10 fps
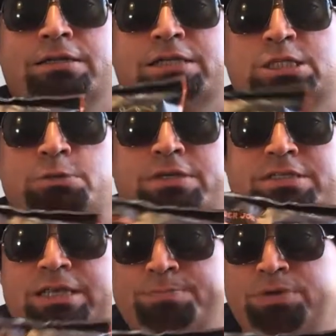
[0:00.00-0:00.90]
This
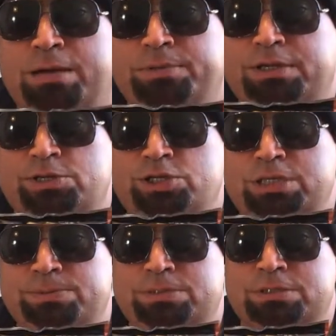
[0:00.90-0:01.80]
was the pumpkin
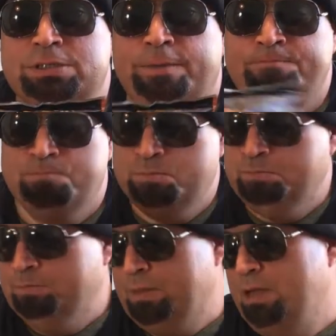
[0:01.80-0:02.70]
chips,
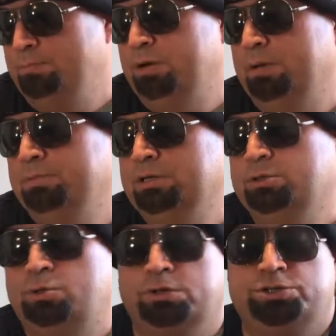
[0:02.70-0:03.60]
pumpkin
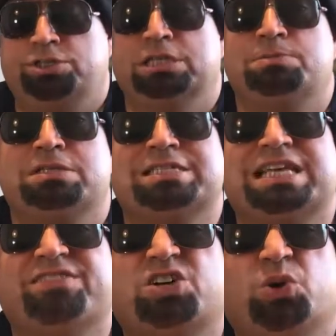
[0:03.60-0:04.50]
corn chips. Let's
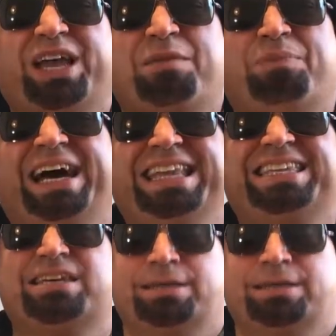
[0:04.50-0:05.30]
have a quick bite